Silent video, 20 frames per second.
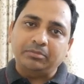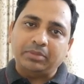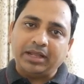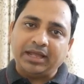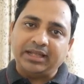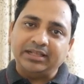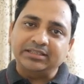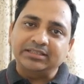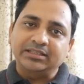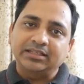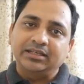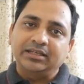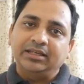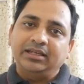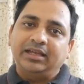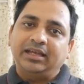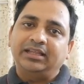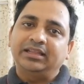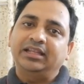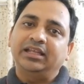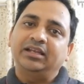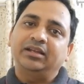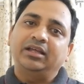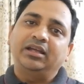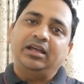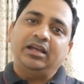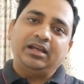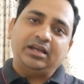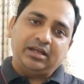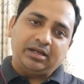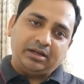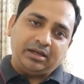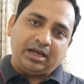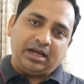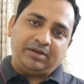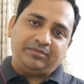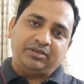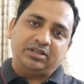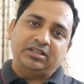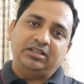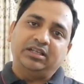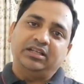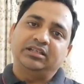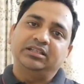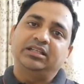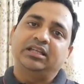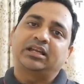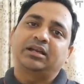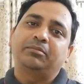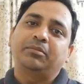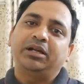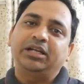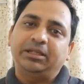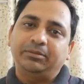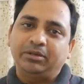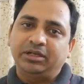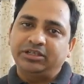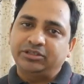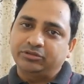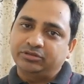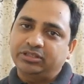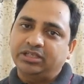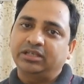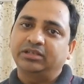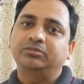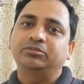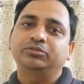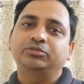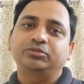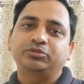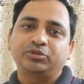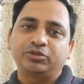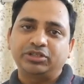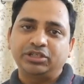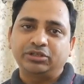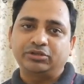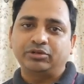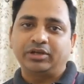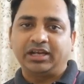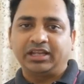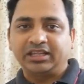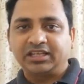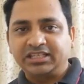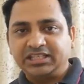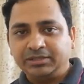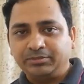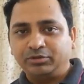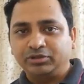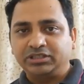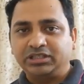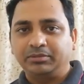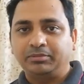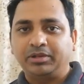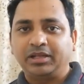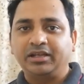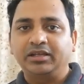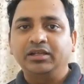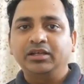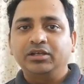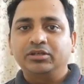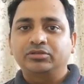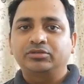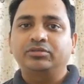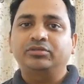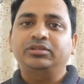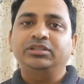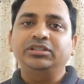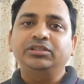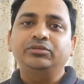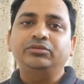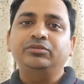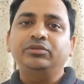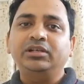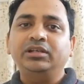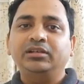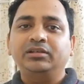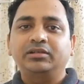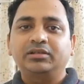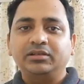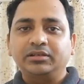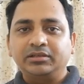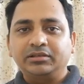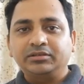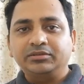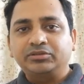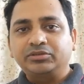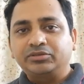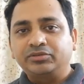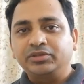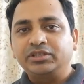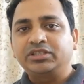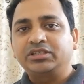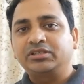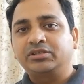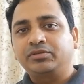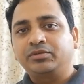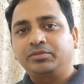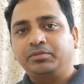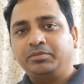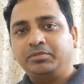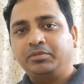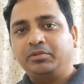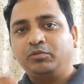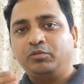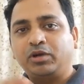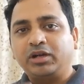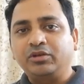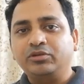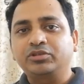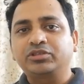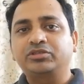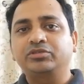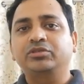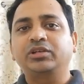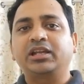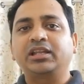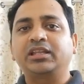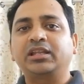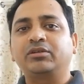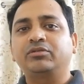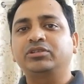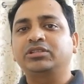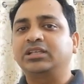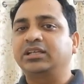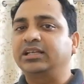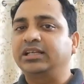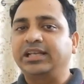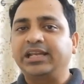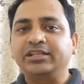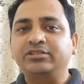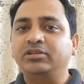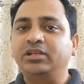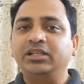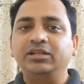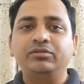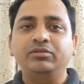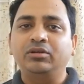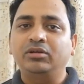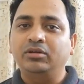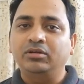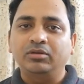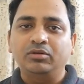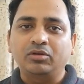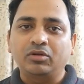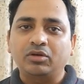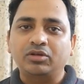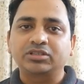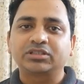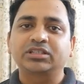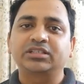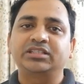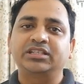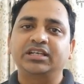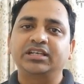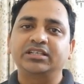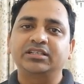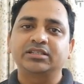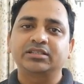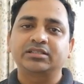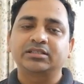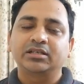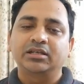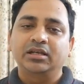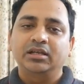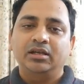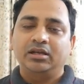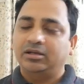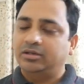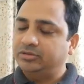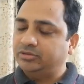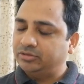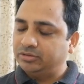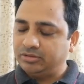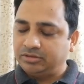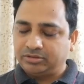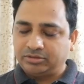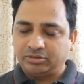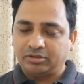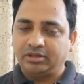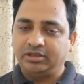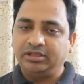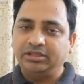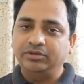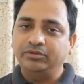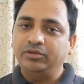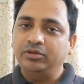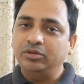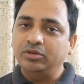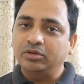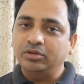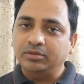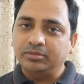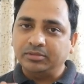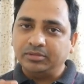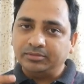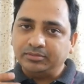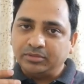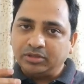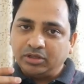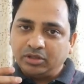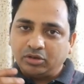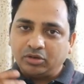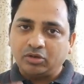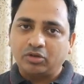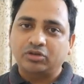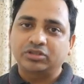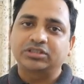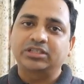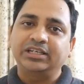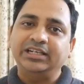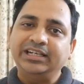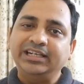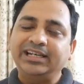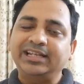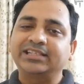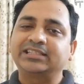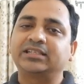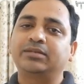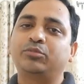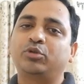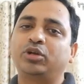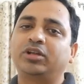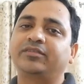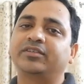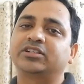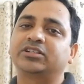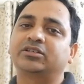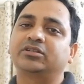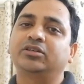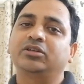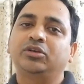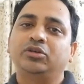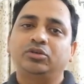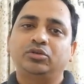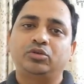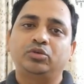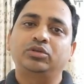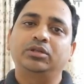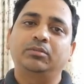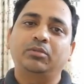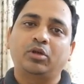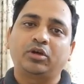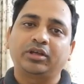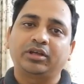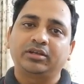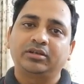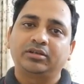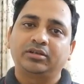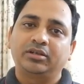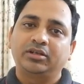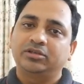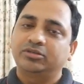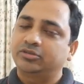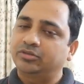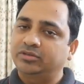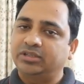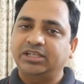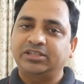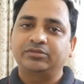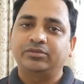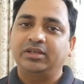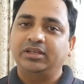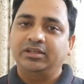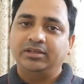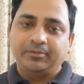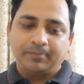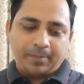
plans, and then after that there are multiple issues. They switching to another cheap hosting plan. So you will switch one host to another host, and gradually you will lose the changes. You will lose the interest and motivation to do the blogging. So that's why